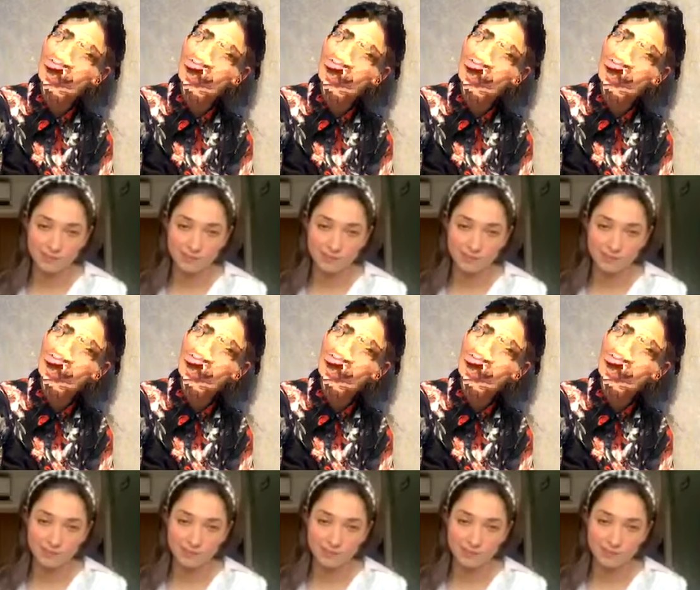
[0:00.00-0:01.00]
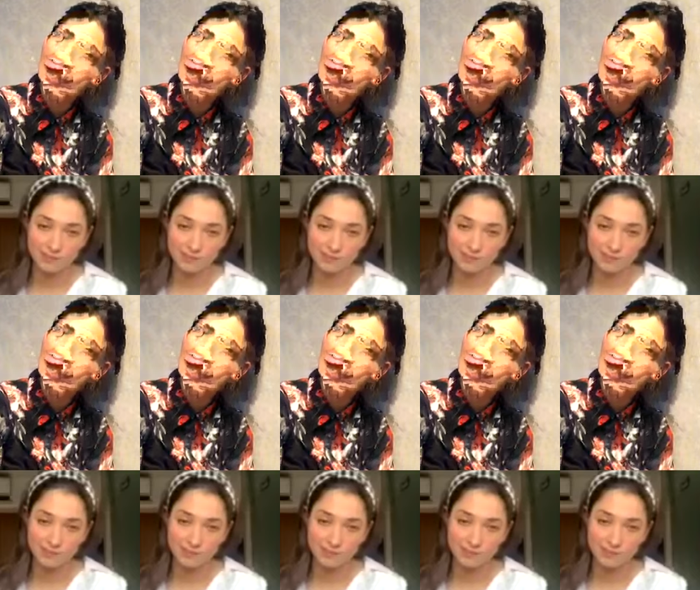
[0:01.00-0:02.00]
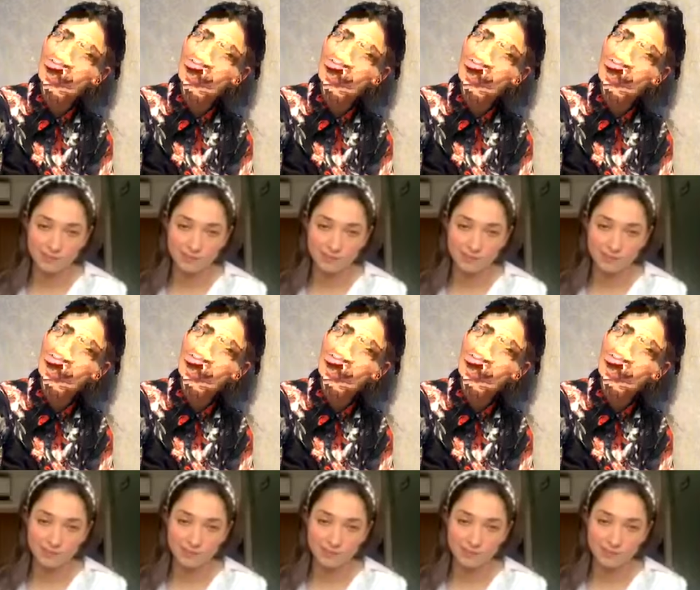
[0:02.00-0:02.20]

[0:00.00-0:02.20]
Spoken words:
Nobody speaks.